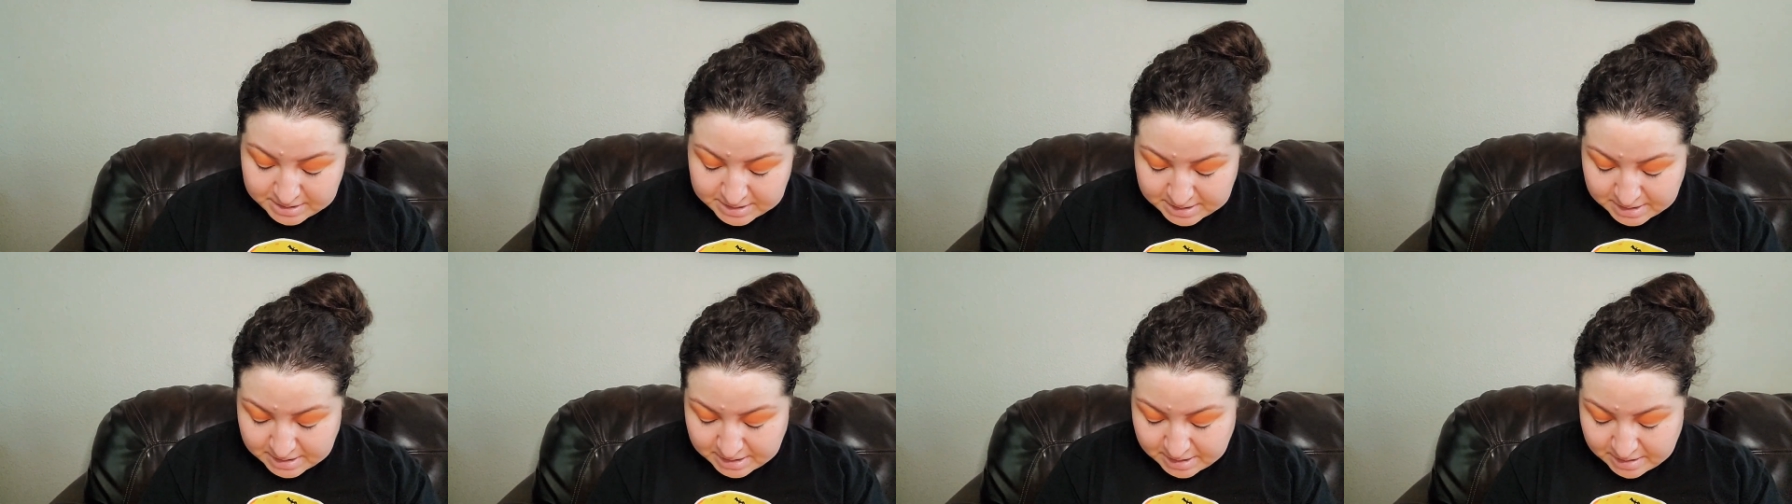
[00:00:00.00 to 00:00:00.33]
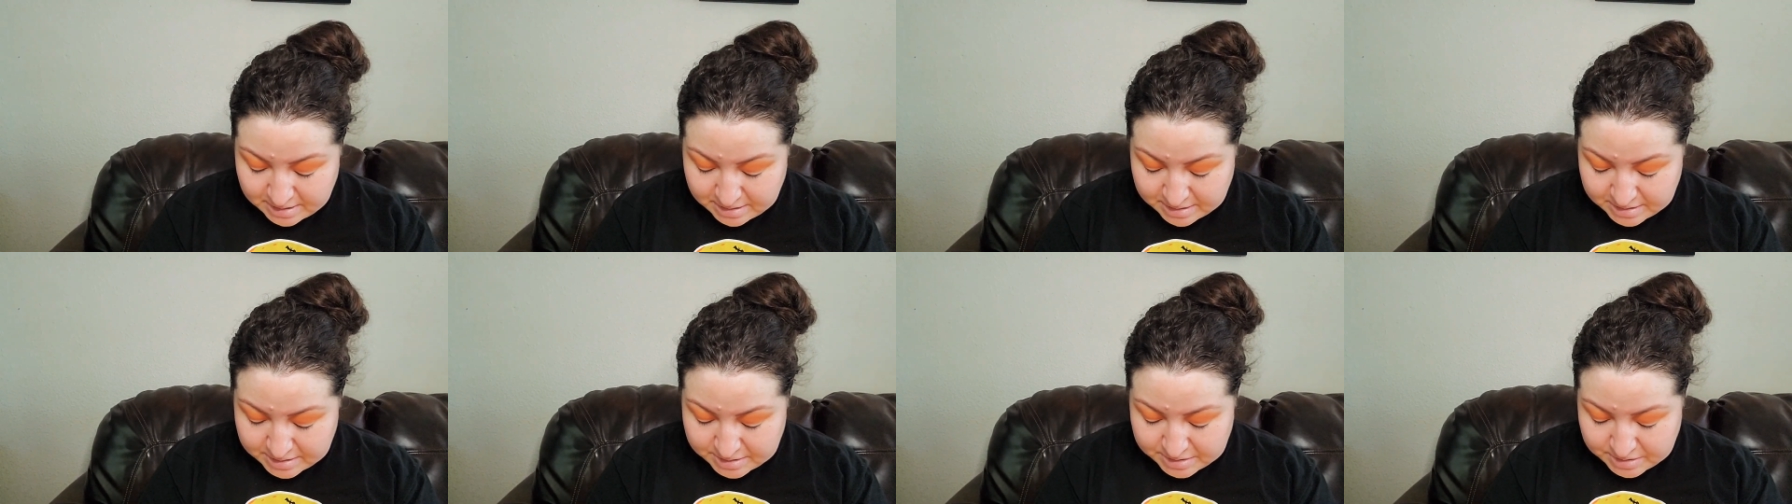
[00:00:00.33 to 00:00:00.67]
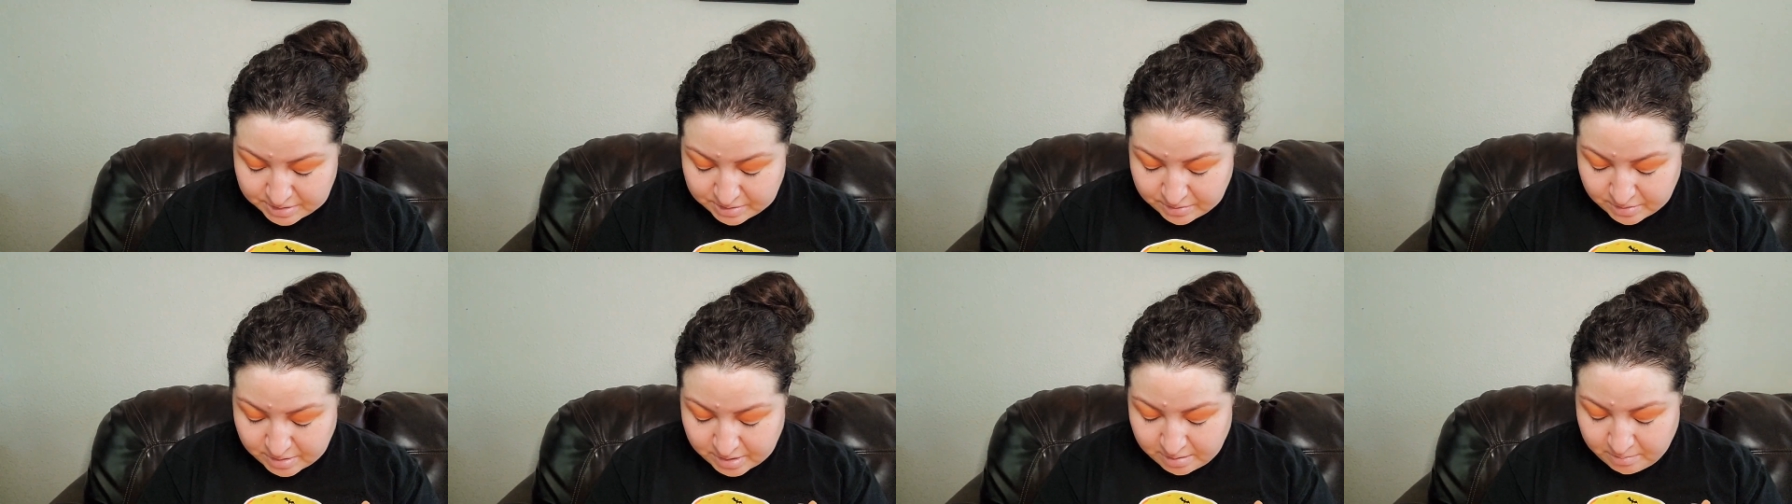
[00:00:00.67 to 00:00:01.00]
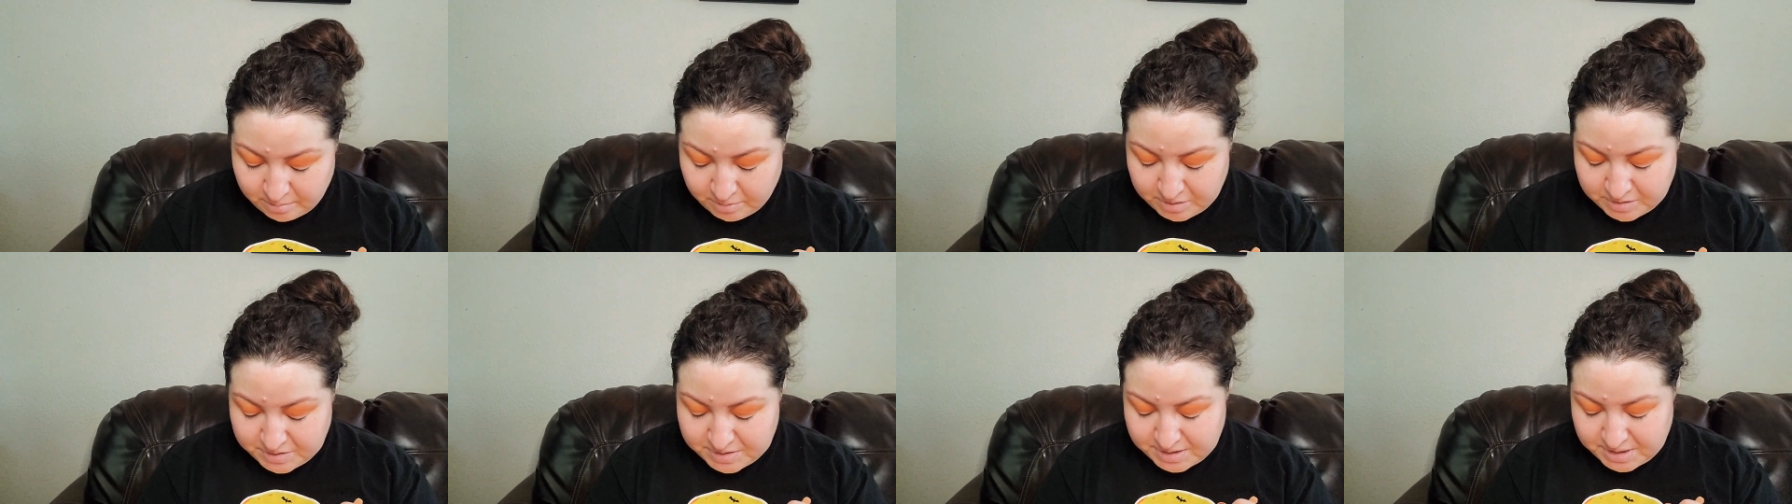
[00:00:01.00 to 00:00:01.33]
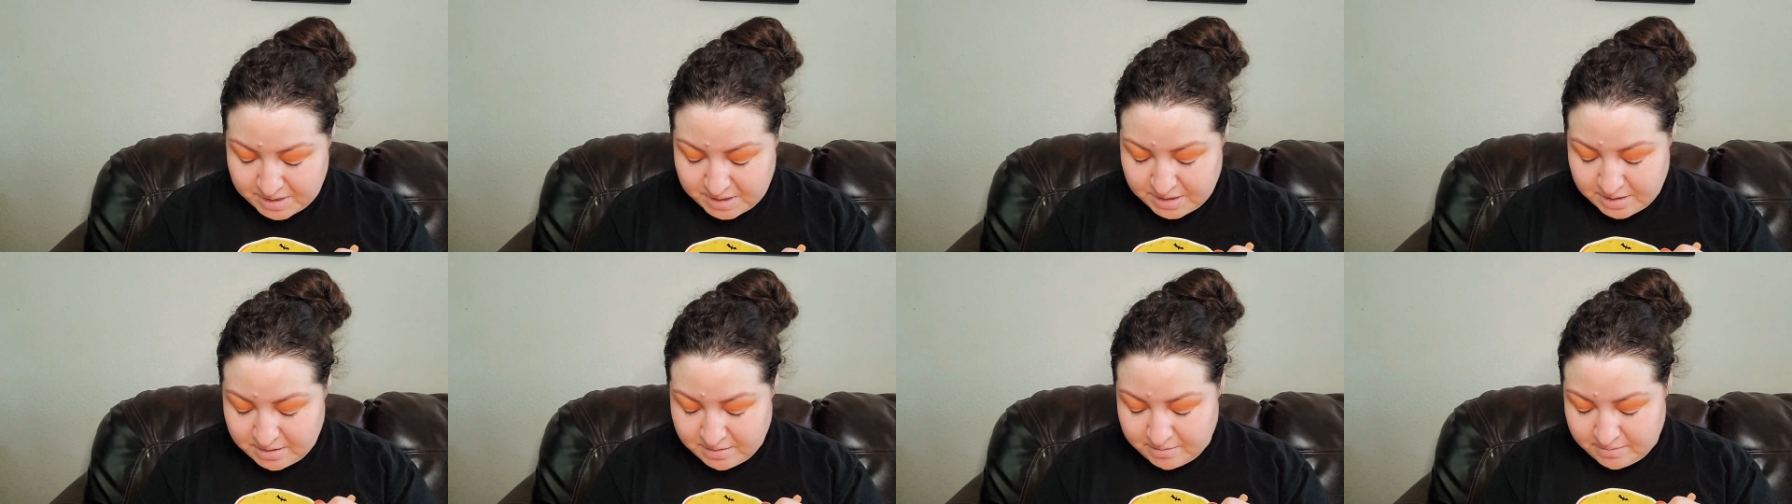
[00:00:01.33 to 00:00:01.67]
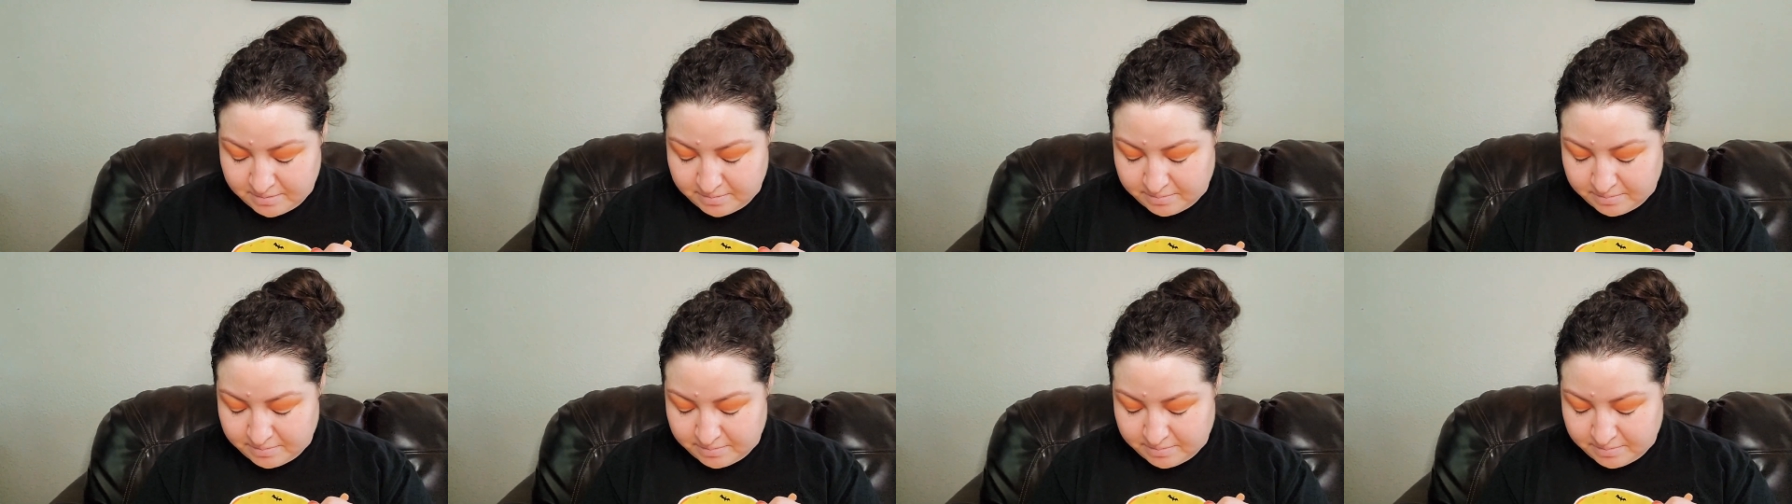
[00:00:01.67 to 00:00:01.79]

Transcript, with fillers: in here, so I'm using it.